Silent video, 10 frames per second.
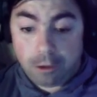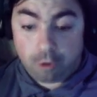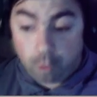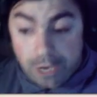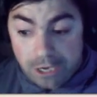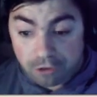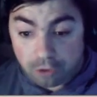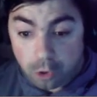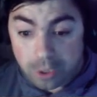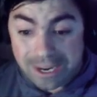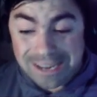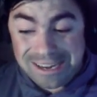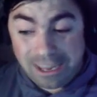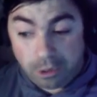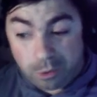green is good,
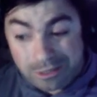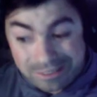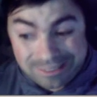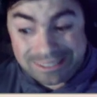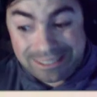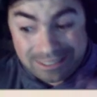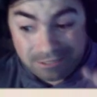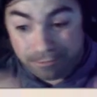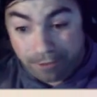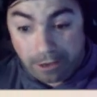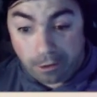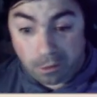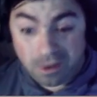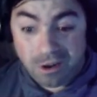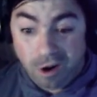yellow is
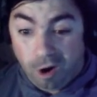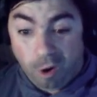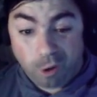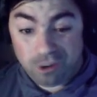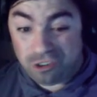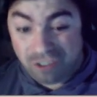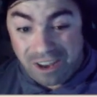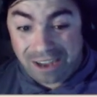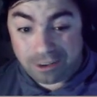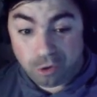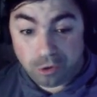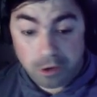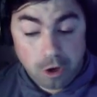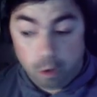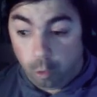fair, orange is not good,
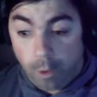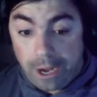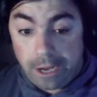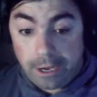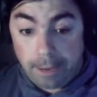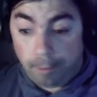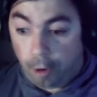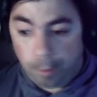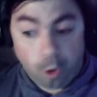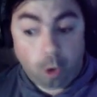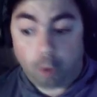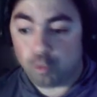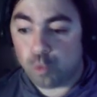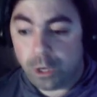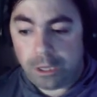red and purple
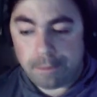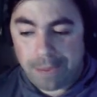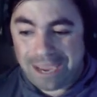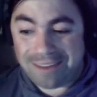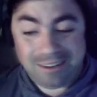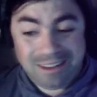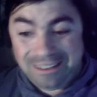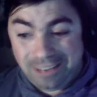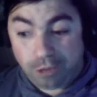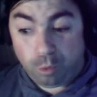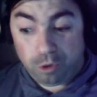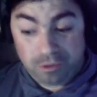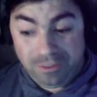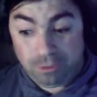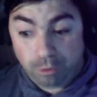are really bad. In other words,
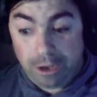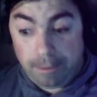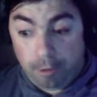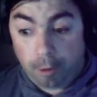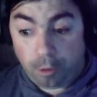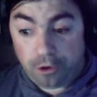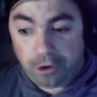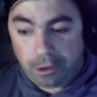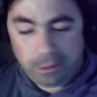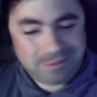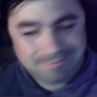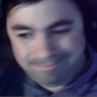if it's red and purple in your area,